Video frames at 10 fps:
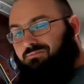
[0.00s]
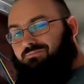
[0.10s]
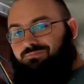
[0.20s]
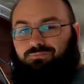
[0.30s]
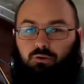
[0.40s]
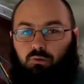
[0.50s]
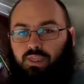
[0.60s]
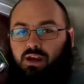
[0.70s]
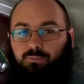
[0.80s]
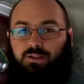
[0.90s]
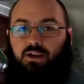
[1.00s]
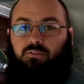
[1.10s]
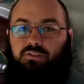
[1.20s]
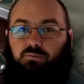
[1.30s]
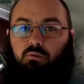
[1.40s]
of throwing that up in the
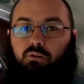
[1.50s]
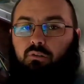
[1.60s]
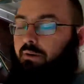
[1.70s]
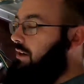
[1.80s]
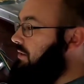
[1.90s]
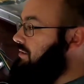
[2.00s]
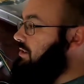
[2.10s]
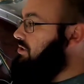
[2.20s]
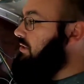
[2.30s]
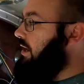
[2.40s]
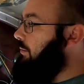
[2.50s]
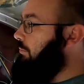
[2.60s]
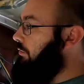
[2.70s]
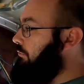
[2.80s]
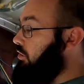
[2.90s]
air at this point. We haven't made a decision
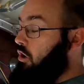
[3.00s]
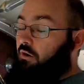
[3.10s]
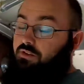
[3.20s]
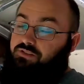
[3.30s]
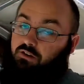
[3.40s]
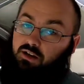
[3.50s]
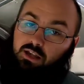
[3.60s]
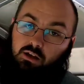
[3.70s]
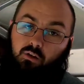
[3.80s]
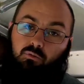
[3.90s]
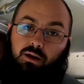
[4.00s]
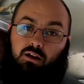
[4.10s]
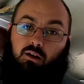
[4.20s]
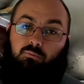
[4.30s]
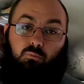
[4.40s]
yet, but regardless, they're going to get covered
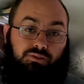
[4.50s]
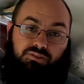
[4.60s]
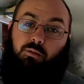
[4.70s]
back up with